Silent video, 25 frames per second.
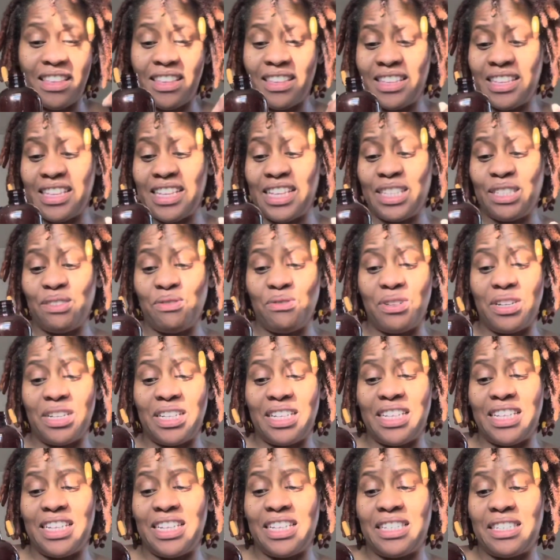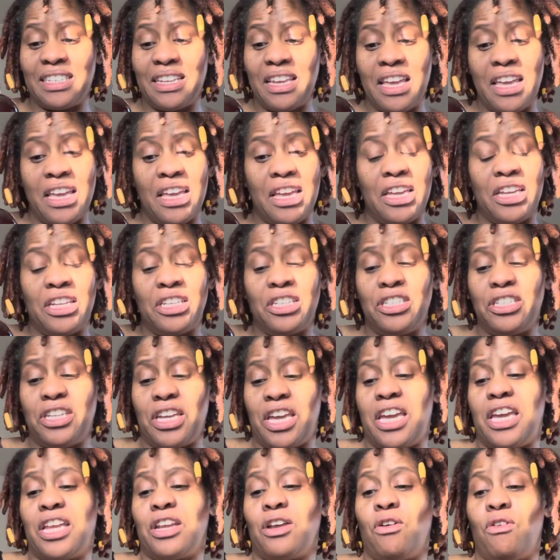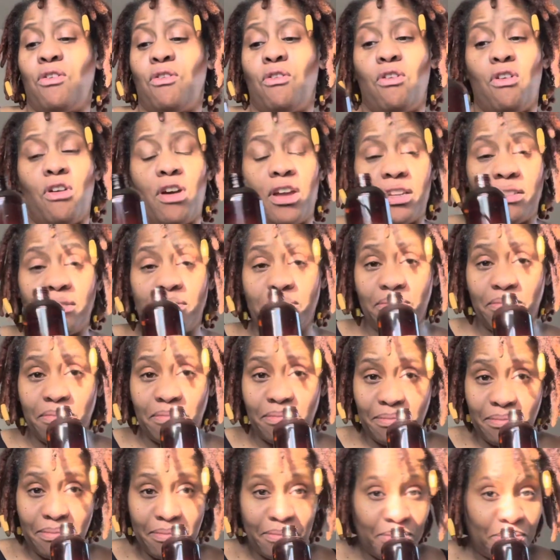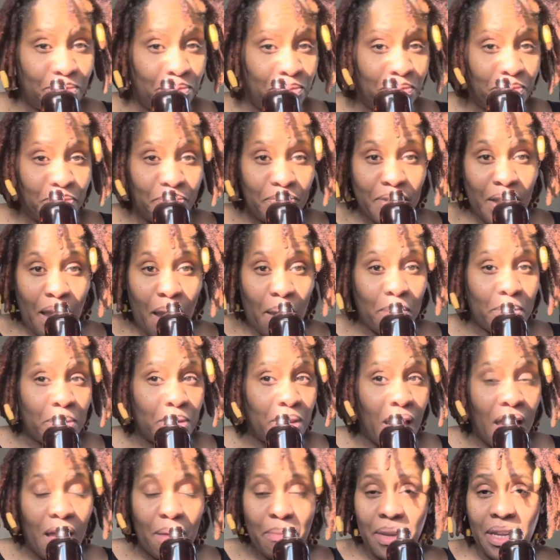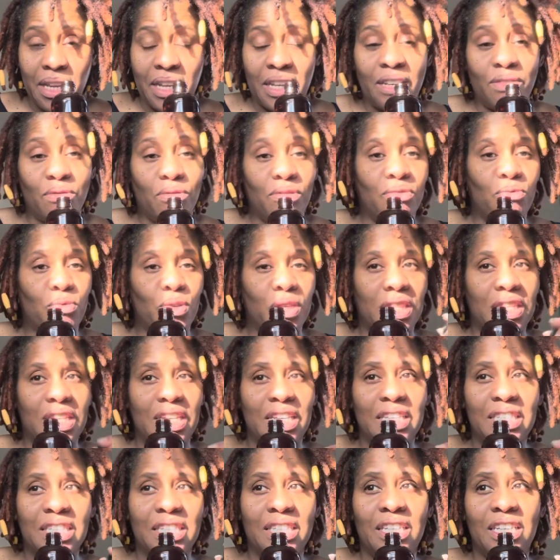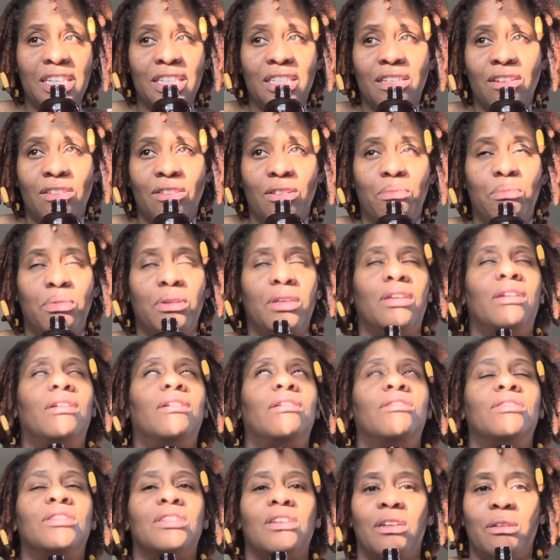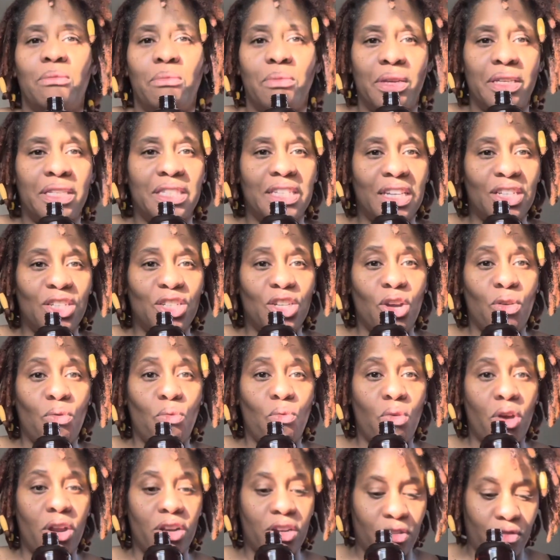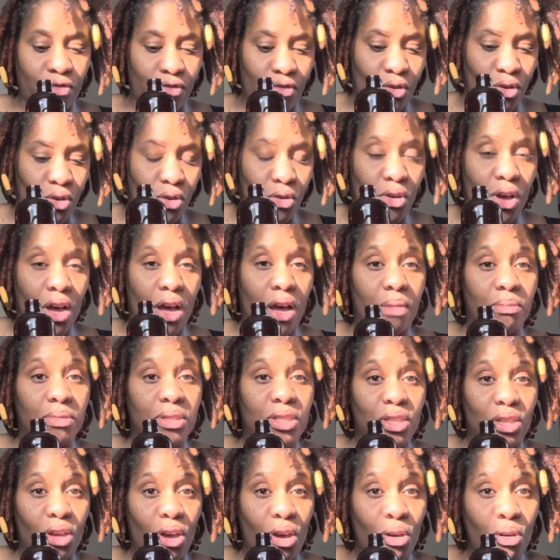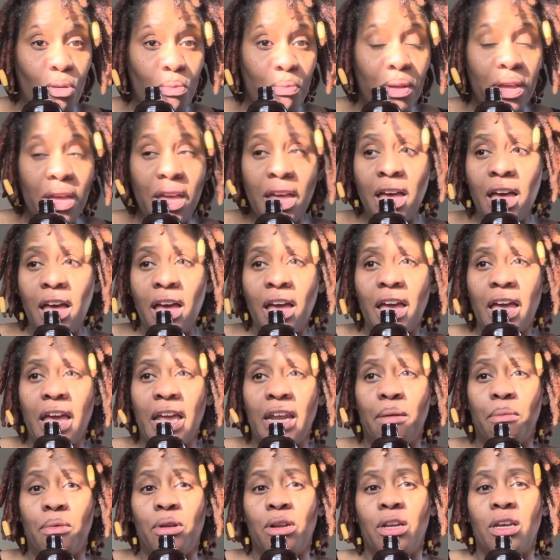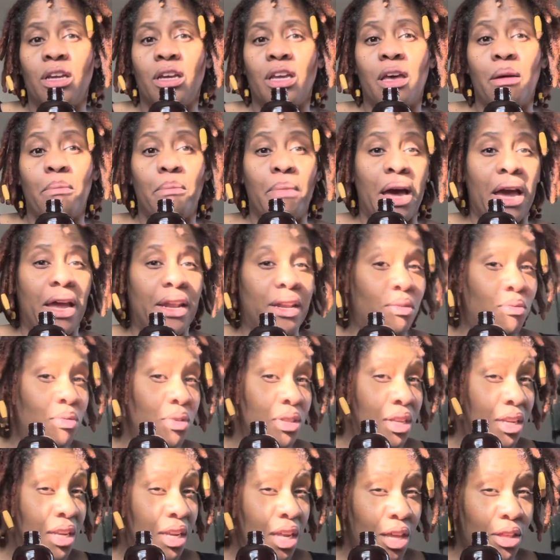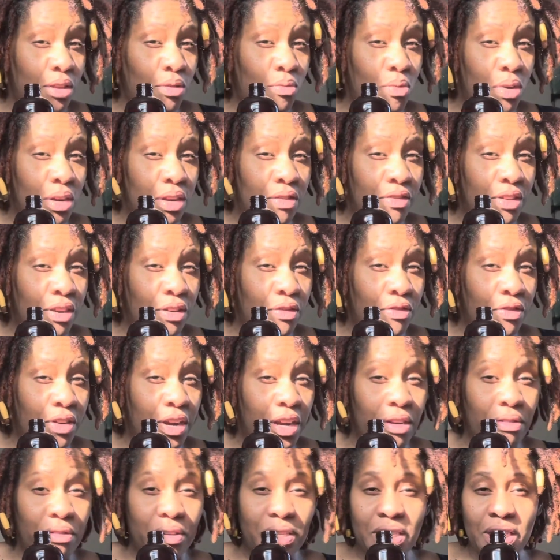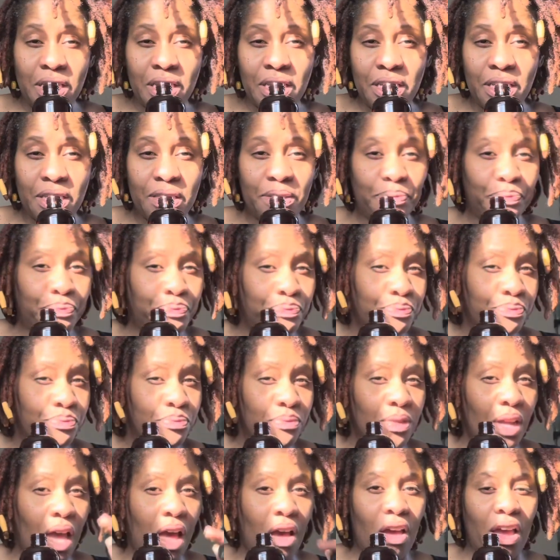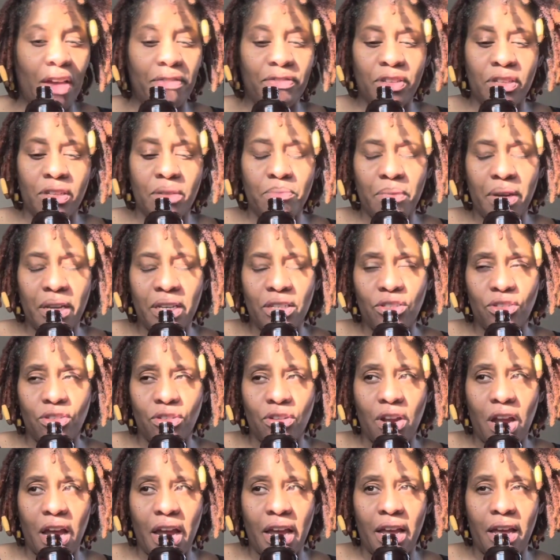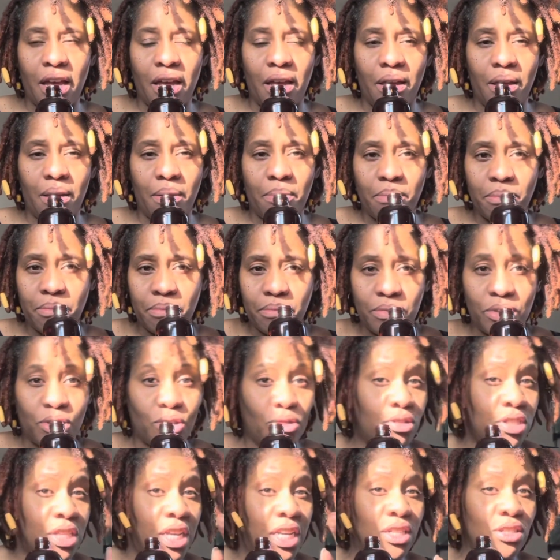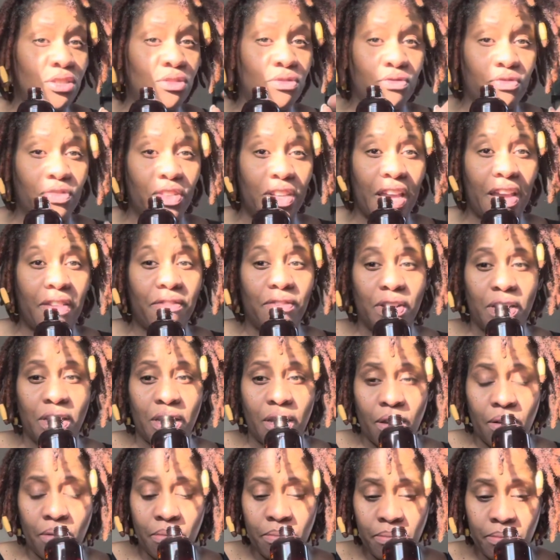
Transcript: This one is dead on. I mean, with this, it's going to be such a wonderful soap. And I'm going to combine it with another one of their fragrances. I'll have to make sure so stay tuned for that video,